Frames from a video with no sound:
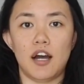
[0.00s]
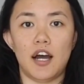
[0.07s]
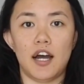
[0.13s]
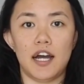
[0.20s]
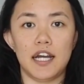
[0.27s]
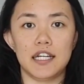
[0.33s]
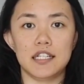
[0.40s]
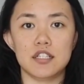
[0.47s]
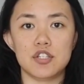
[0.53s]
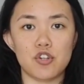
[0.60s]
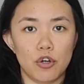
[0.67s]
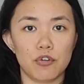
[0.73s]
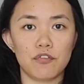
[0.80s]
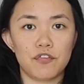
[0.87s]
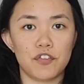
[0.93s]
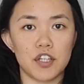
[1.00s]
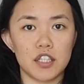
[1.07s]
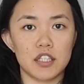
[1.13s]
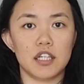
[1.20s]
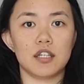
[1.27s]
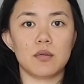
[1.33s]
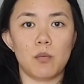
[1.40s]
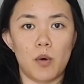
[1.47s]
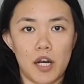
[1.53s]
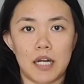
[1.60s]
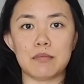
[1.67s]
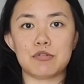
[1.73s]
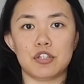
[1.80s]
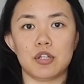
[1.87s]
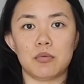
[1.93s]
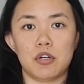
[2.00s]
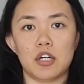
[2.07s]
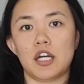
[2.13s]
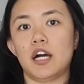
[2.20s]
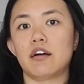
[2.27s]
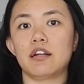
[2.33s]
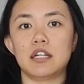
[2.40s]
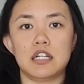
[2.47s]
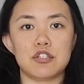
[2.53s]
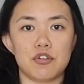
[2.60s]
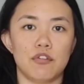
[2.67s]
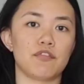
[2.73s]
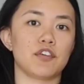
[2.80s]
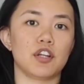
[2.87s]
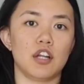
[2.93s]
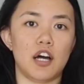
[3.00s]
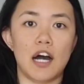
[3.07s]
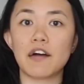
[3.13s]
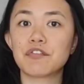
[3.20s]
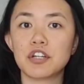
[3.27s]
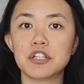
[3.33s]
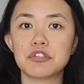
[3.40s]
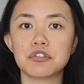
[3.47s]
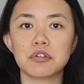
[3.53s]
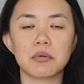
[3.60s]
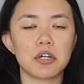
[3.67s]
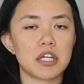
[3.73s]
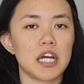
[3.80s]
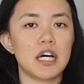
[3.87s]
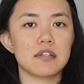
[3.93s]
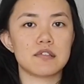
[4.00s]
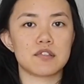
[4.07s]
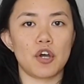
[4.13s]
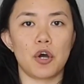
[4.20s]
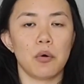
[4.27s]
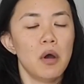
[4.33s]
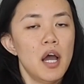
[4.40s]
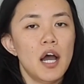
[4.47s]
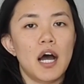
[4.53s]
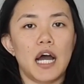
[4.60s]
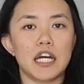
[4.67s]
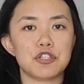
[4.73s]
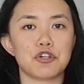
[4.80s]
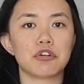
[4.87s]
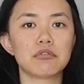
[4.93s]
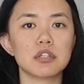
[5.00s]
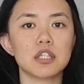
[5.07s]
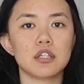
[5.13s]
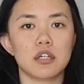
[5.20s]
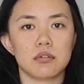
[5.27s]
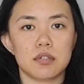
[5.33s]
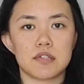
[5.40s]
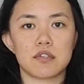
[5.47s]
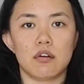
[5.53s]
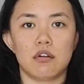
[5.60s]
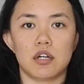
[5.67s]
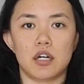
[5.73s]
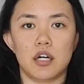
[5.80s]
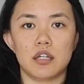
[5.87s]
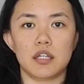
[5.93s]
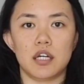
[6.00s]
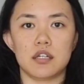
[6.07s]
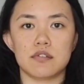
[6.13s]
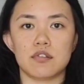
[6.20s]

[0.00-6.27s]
I don't feel it when I'm doing the workout, and I don't feel it after I do the workout, so I don't really know what's going on there.